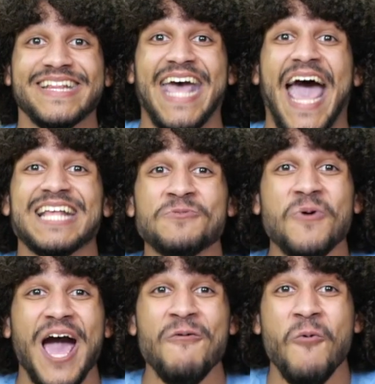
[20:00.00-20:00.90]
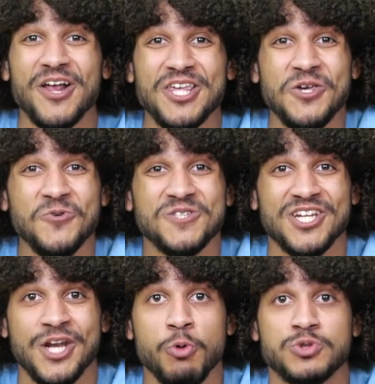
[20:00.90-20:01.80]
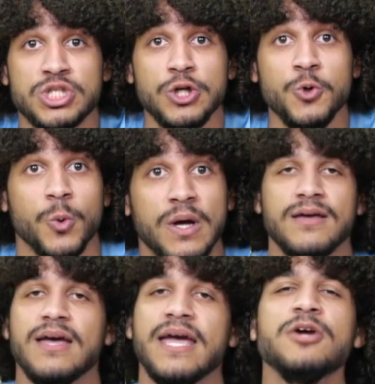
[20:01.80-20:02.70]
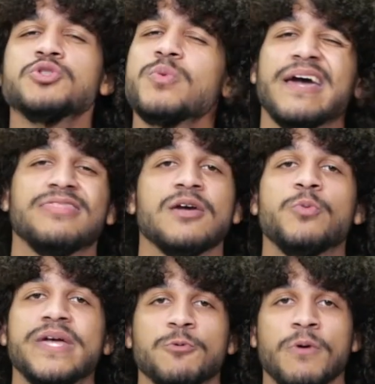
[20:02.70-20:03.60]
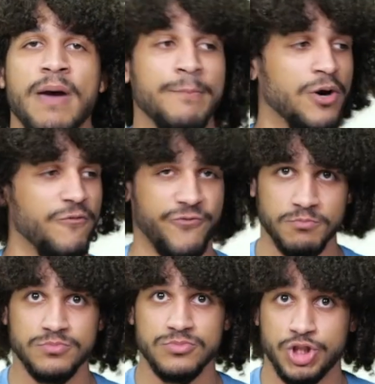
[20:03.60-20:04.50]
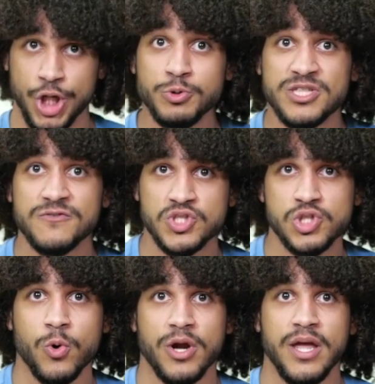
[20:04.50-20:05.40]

that's what I want you to know too. Here's what I think we can remember from Joseph's story.